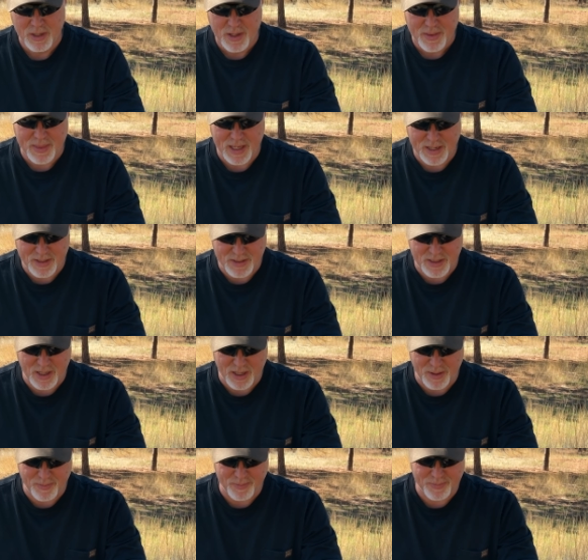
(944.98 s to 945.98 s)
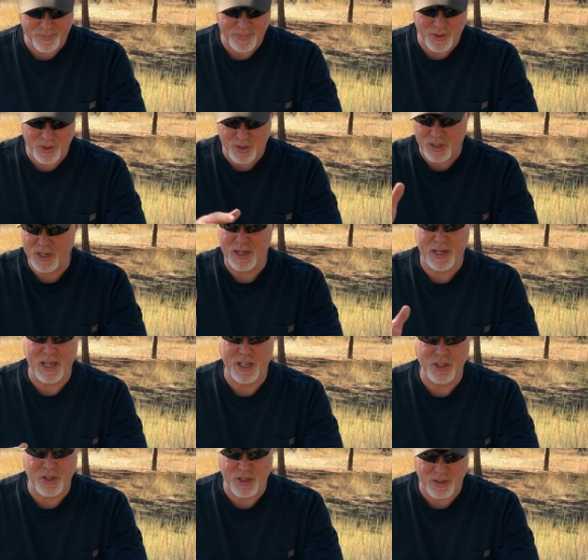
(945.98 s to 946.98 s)
that,
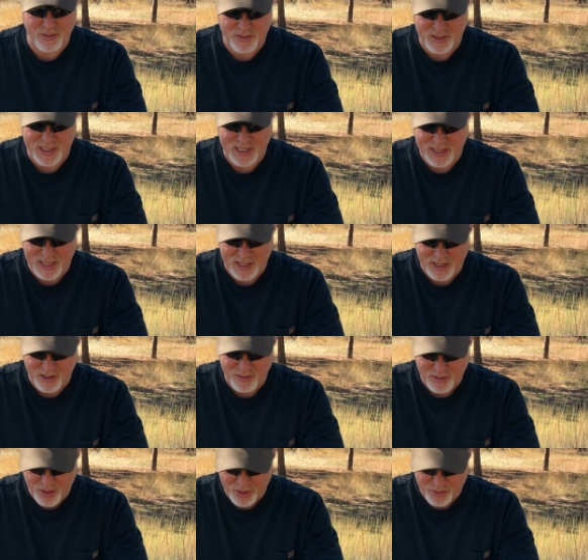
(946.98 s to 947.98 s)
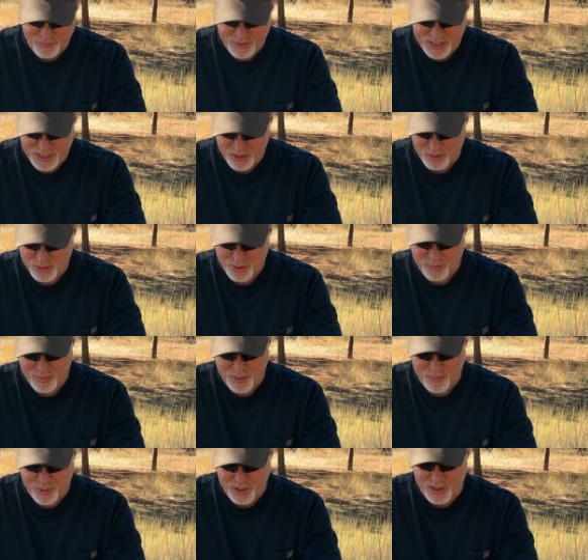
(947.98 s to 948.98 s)
you could see that on other videos or in my
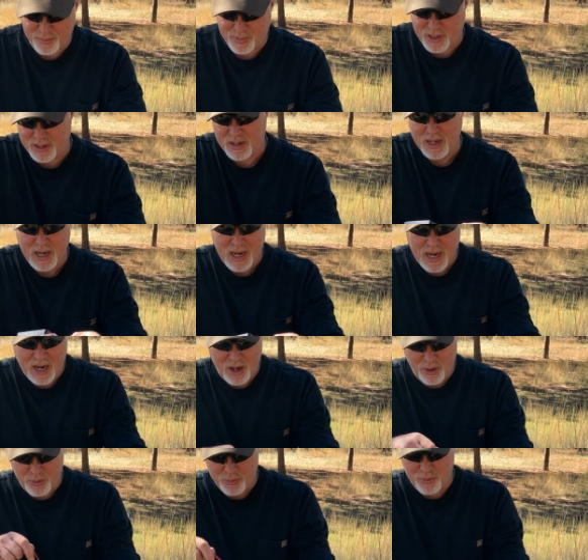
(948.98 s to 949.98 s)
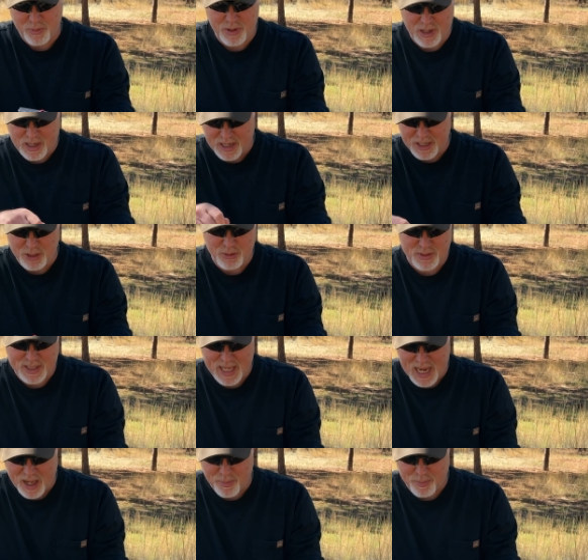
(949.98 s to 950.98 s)
book about how I use
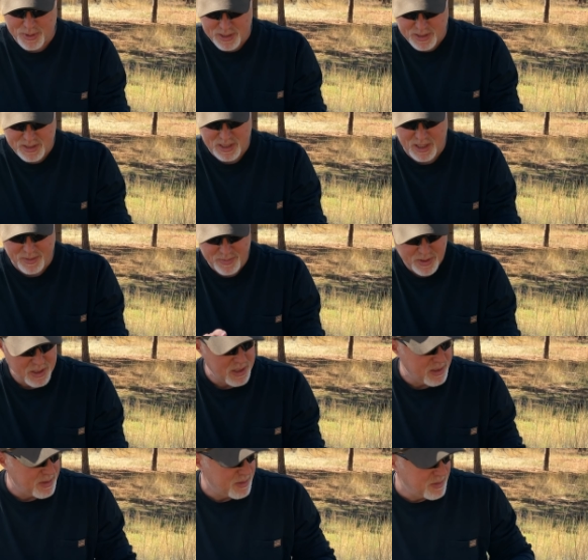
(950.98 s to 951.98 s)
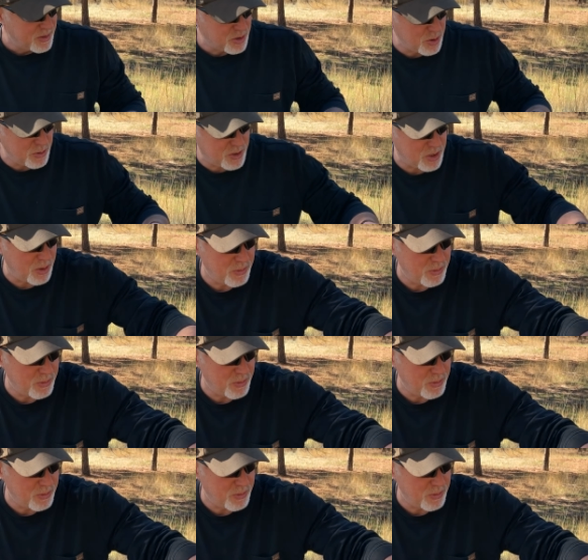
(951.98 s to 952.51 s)
that. But Suunto,